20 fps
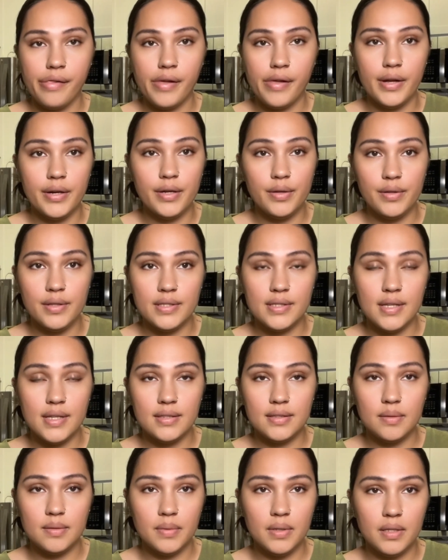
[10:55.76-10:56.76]
I know this
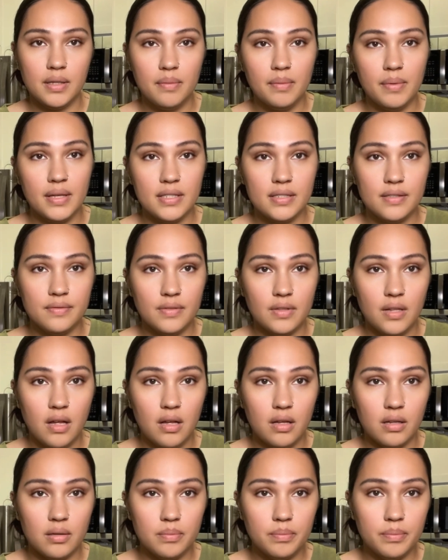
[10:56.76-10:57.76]
hasn't been the best vlog,
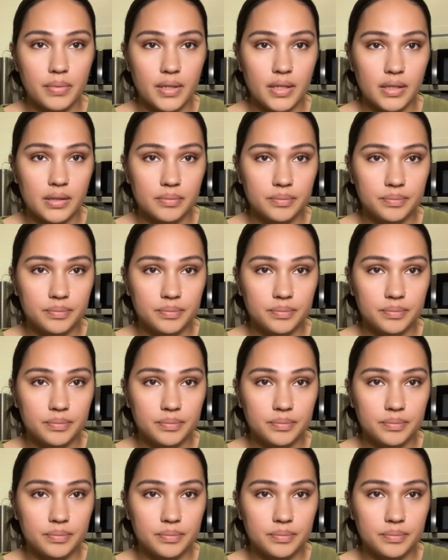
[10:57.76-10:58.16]
but